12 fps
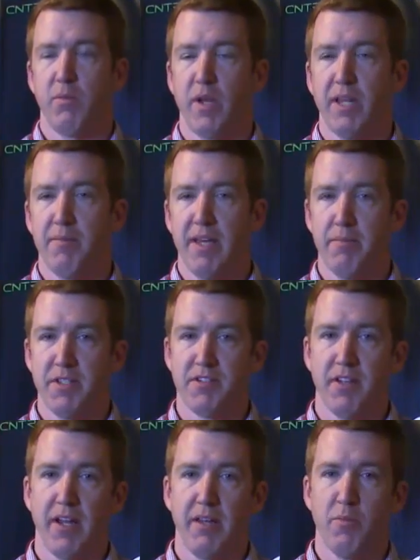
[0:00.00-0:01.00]
while it may have been
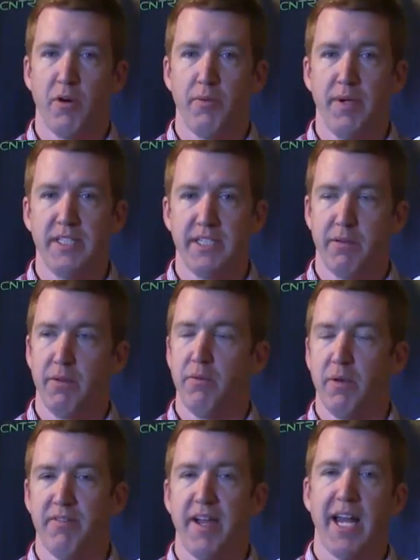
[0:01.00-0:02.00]
slightly more rigid, it
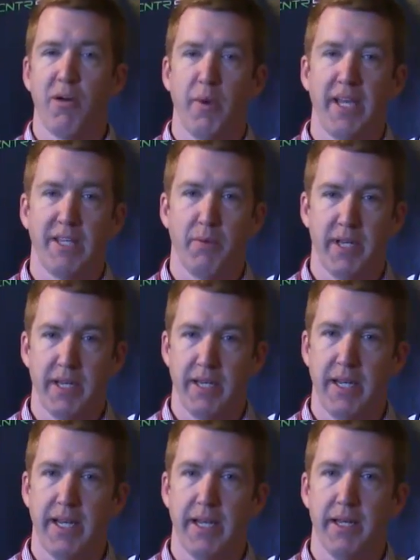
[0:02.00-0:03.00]
would have added weight that we
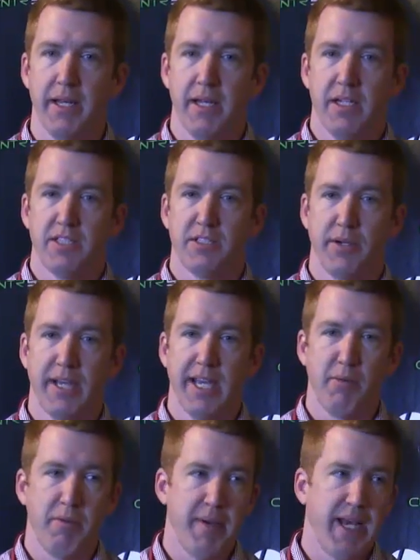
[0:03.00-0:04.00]
didn't need. Right. So
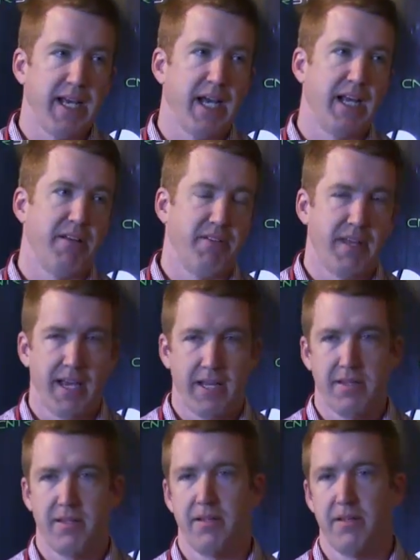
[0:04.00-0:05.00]
again, we made kind of
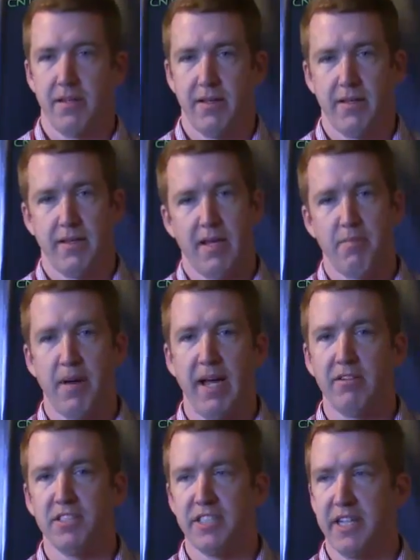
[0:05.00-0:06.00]
that, uh, that
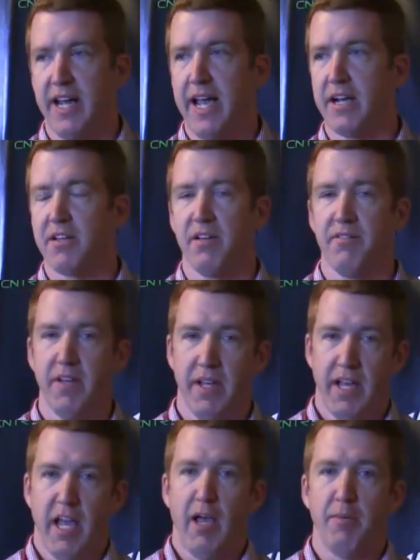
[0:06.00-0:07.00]
balancing act of
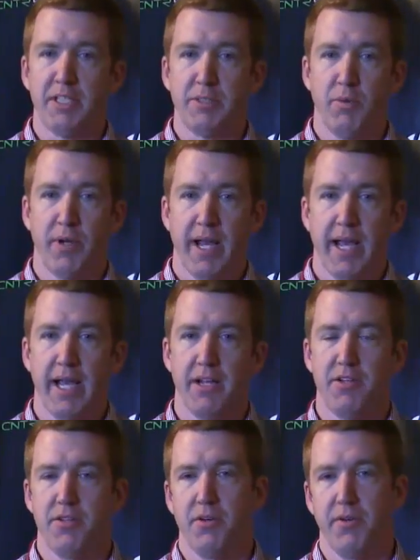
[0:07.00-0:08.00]
how much do we want to
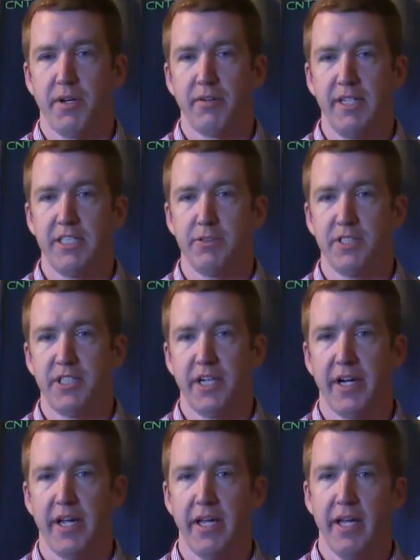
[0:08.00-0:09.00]
add to increase
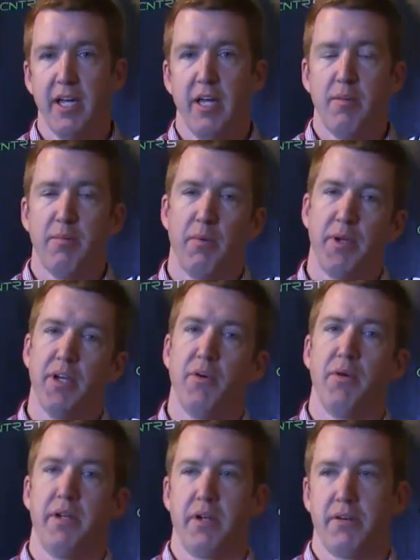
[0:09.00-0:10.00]
rigidity, but we
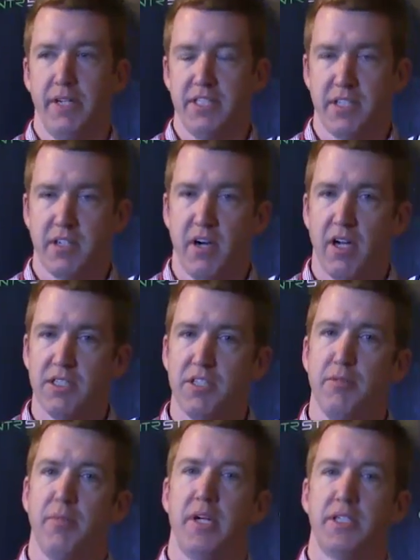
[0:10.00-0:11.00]
don't want to increase the cost
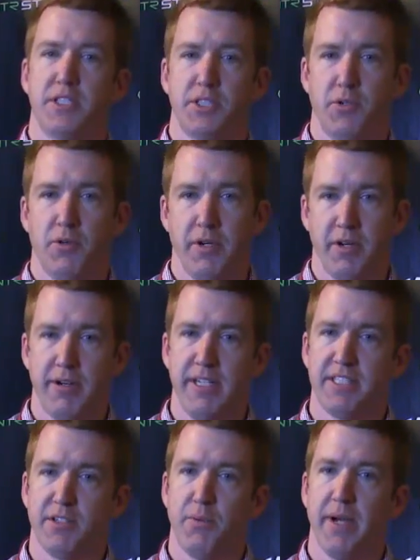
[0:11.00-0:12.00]
too much or
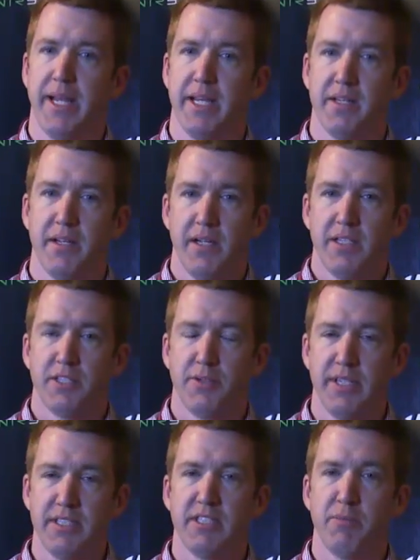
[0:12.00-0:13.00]
increase the weight.
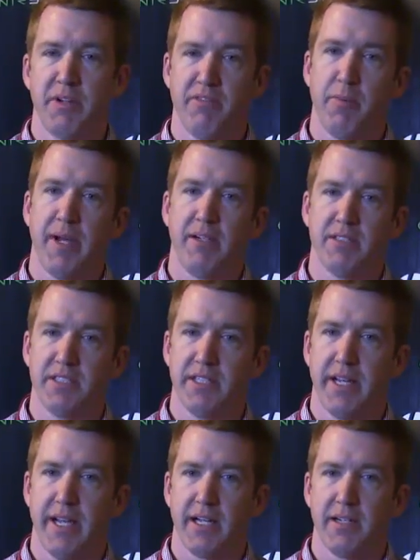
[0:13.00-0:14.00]
So it is somewhat of a
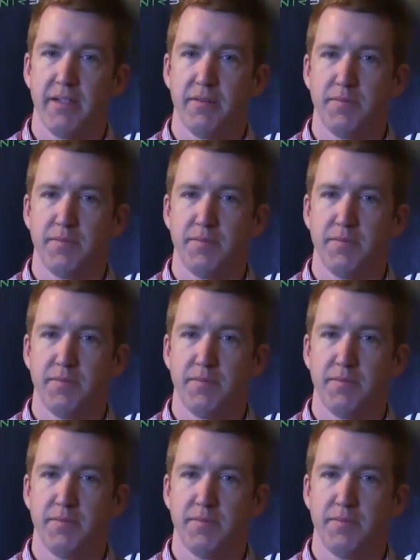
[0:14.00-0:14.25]
balancing act.